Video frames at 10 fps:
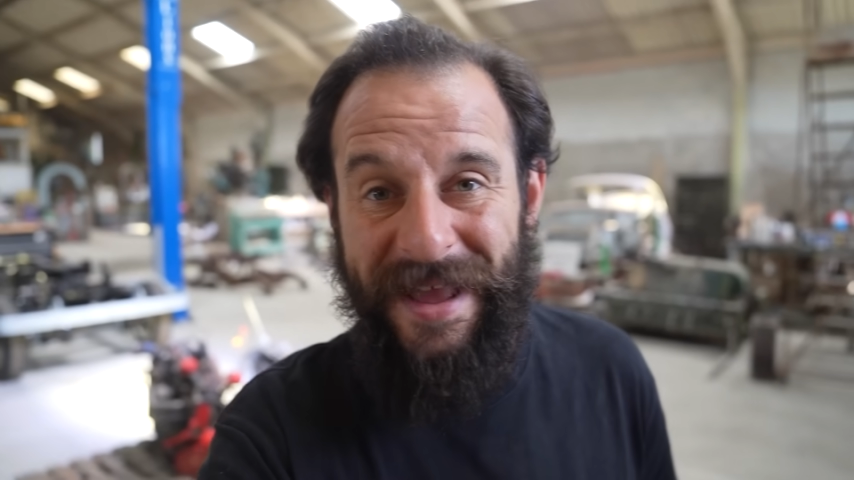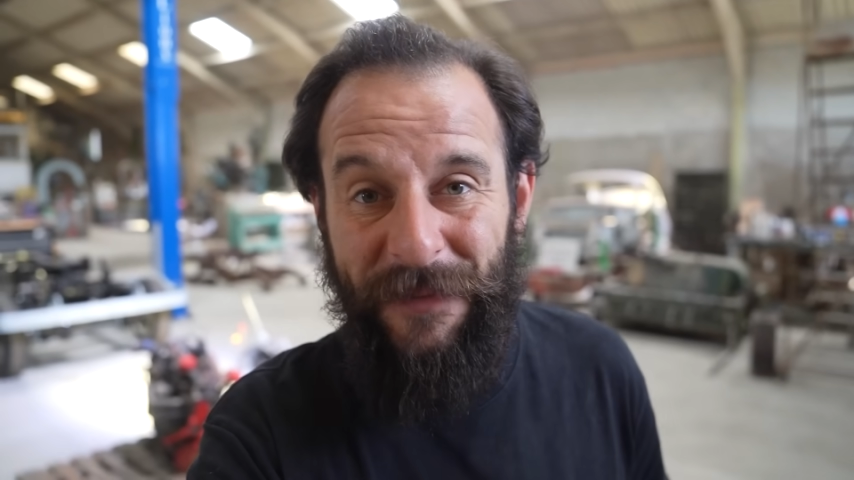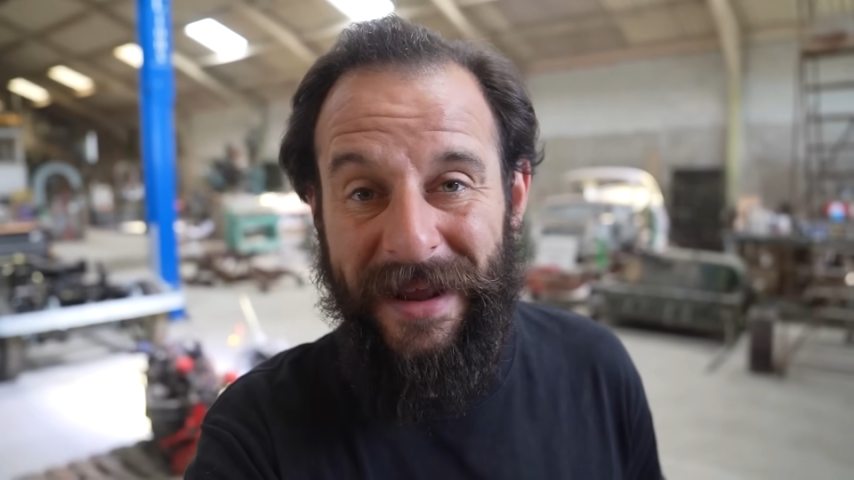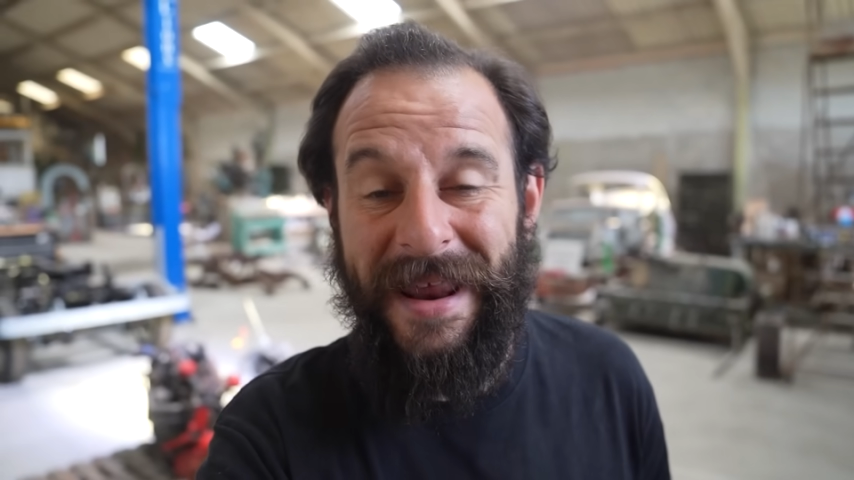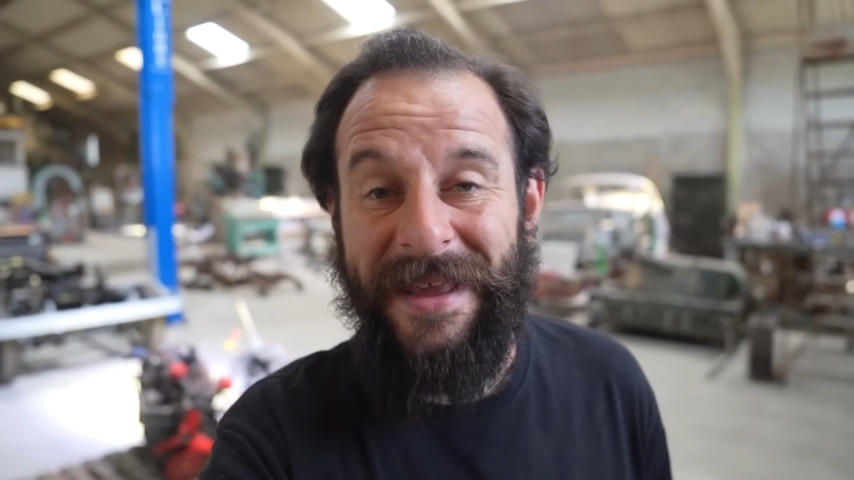and
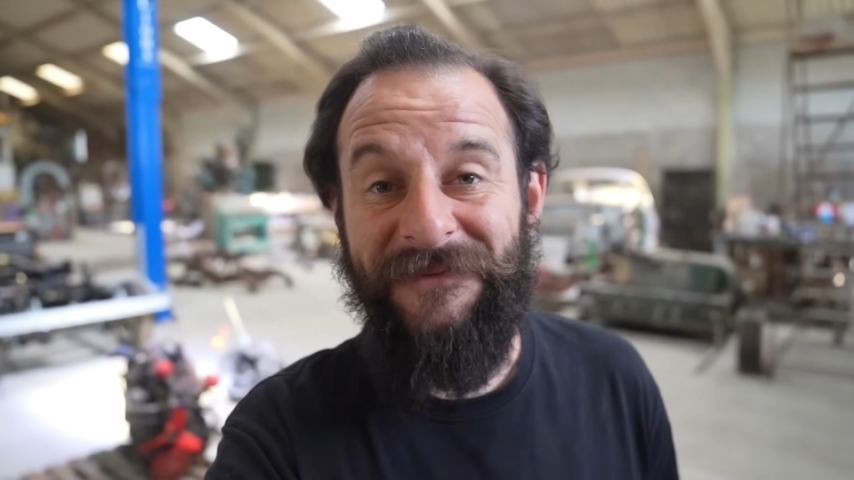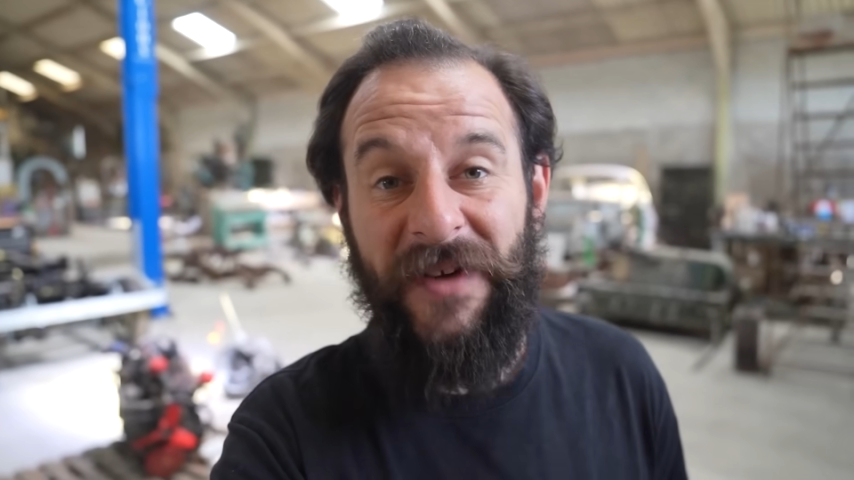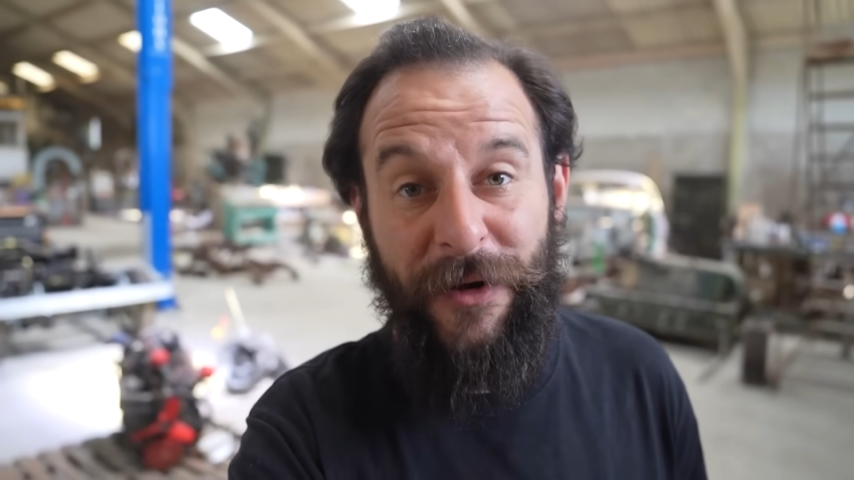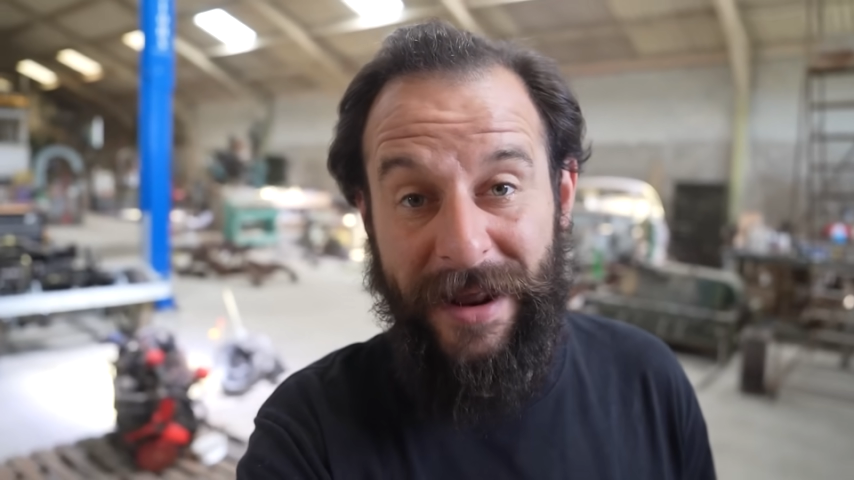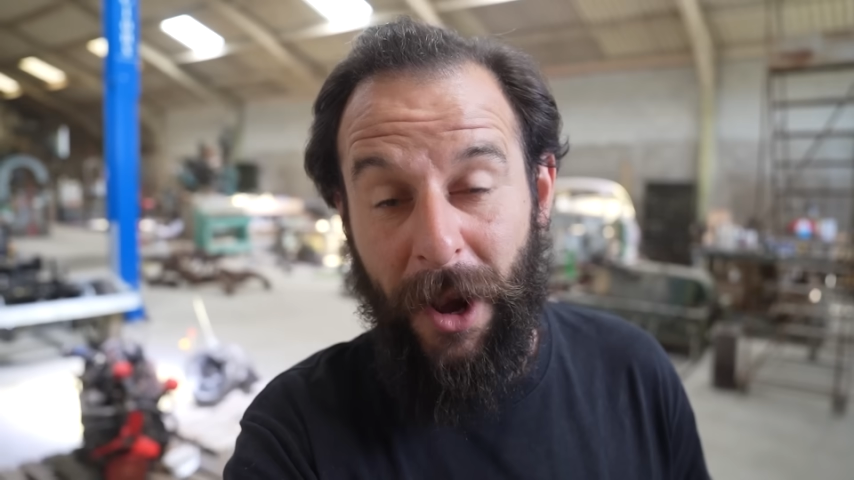we're getting
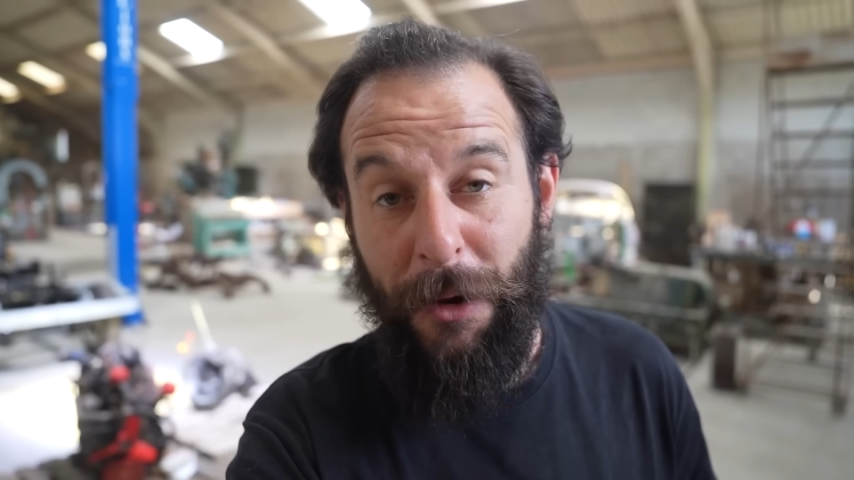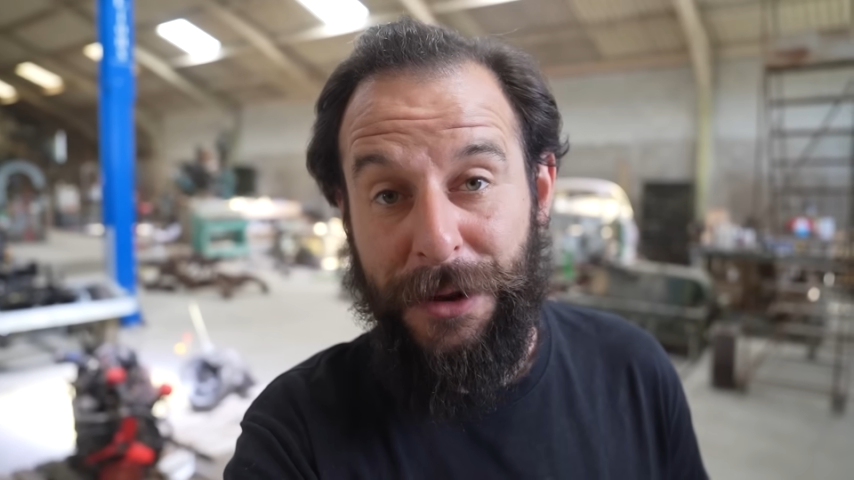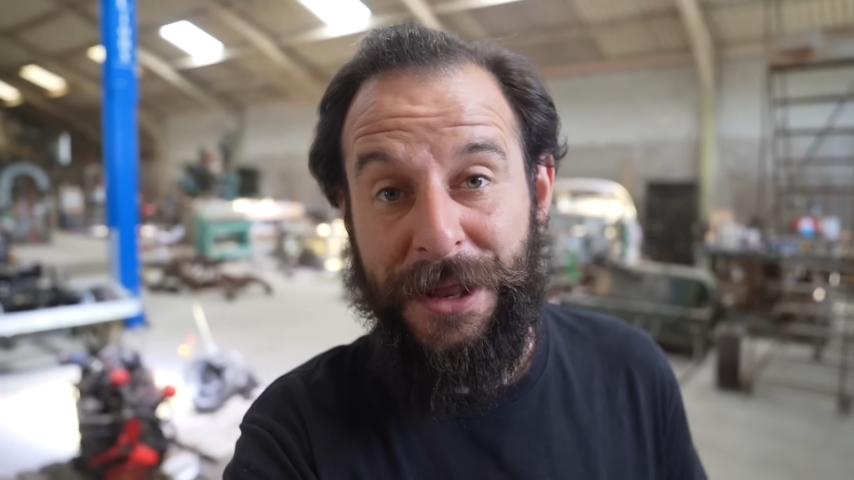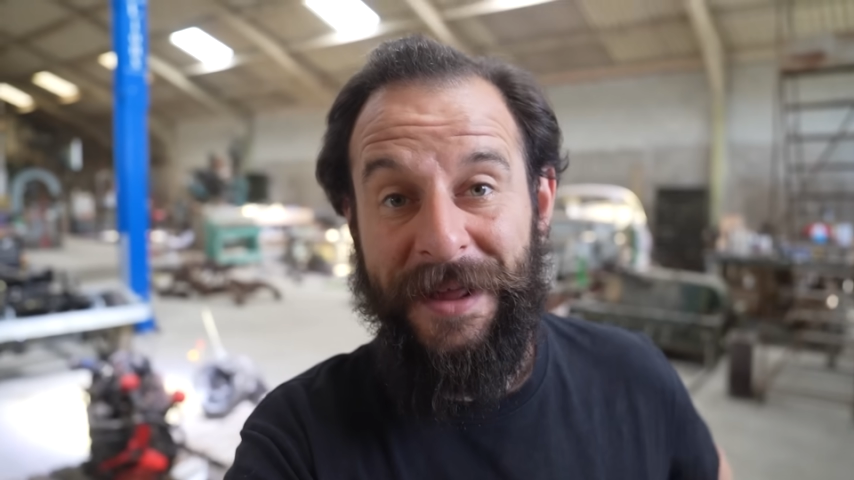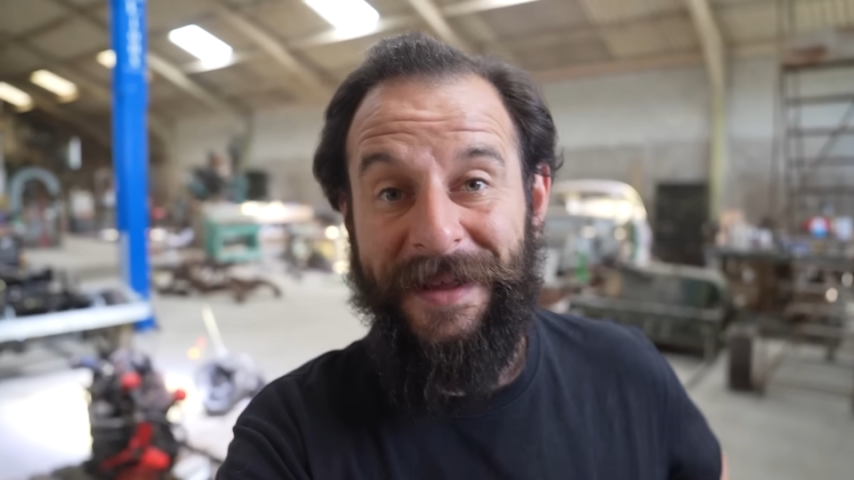very
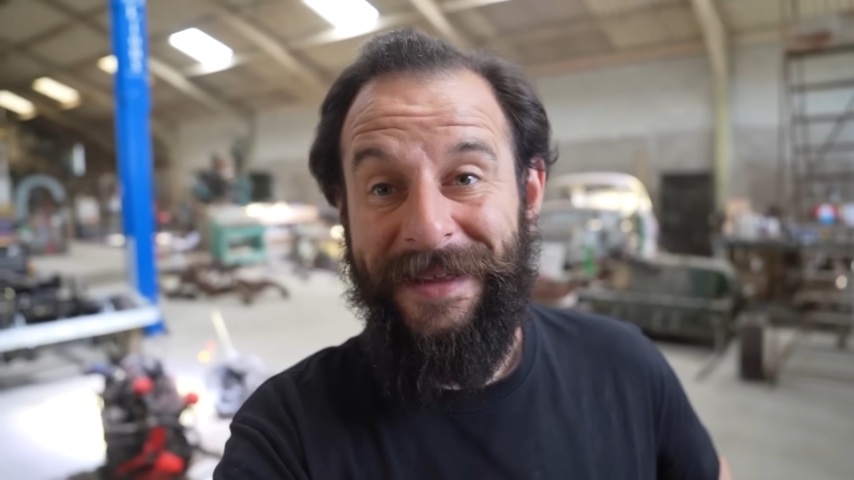close